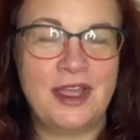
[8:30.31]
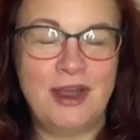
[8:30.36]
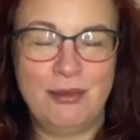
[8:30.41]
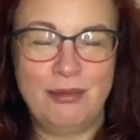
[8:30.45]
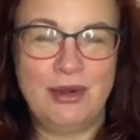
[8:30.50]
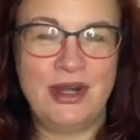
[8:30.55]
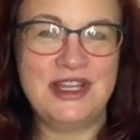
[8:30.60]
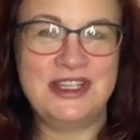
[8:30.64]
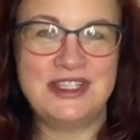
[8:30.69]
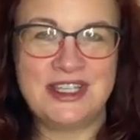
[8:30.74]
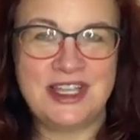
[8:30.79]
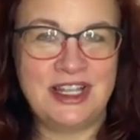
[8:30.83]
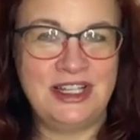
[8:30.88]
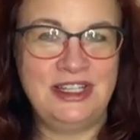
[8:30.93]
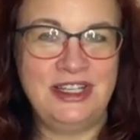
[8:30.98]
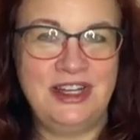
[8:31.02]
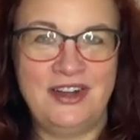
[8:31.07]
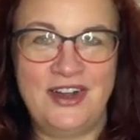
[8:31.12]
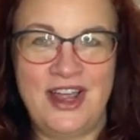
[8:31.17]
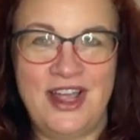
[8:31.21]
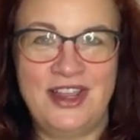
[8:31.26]
our brains
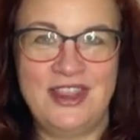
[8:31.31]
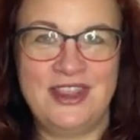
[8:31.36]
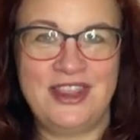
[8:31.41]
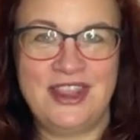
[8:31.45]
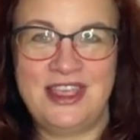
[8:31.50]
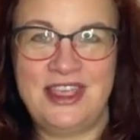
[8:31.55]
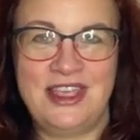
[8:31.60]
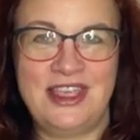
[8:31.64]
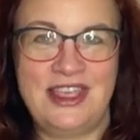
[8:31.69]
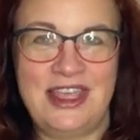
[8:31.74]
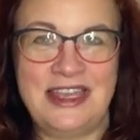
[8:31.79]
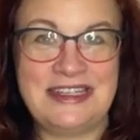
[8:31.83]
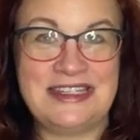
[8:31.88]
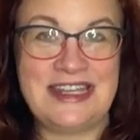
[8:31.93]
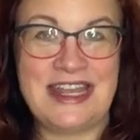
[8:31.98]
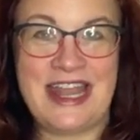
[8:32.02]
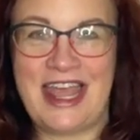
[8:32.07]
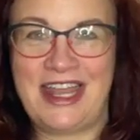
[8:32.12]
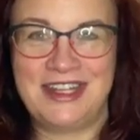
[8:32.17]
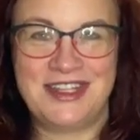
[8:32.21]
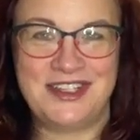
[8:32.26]
clear out the
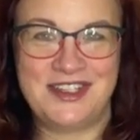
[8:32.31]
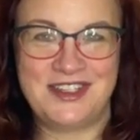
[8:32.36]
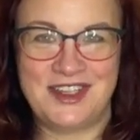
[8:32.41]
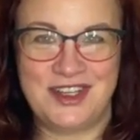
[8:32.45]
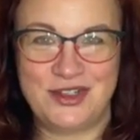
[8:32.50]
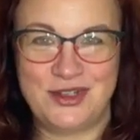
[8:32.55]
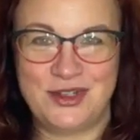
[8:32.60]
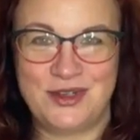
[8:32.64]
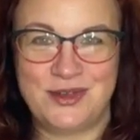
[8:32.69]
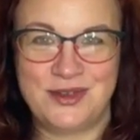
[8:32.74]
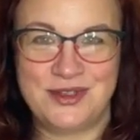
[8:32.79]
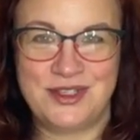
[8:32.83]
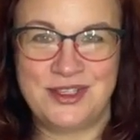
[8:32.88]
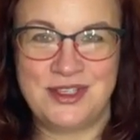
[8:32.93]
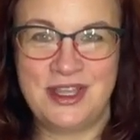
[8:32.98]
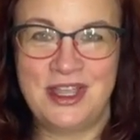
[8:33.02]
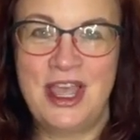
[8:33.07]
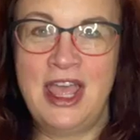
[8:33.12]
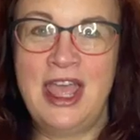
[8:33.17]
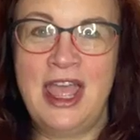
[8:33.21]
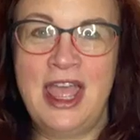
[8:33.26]
non-essentials